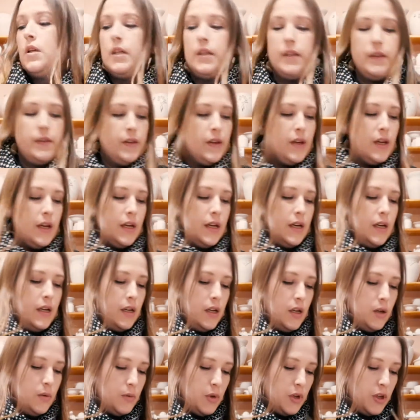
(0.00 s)
Then
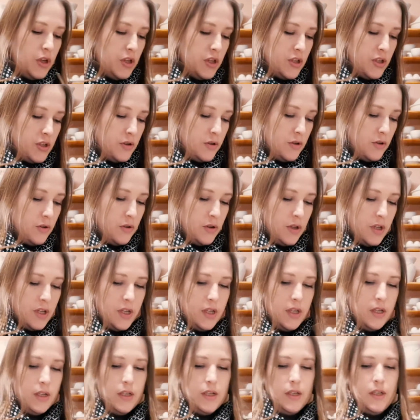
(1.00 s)
I'm going to
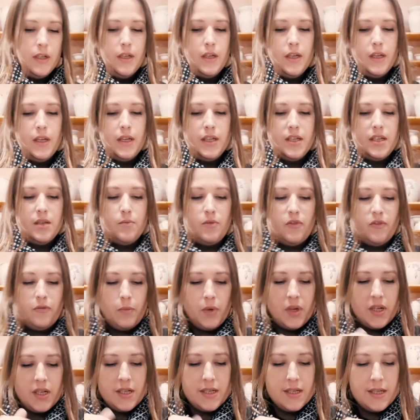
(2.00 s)
get some of
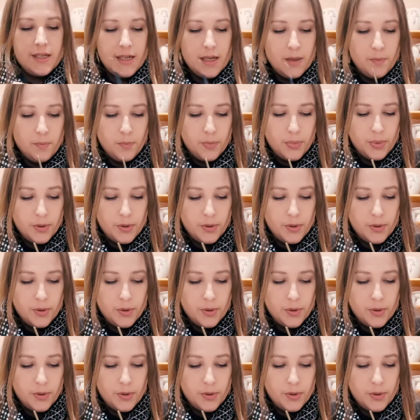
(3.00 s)
my slip.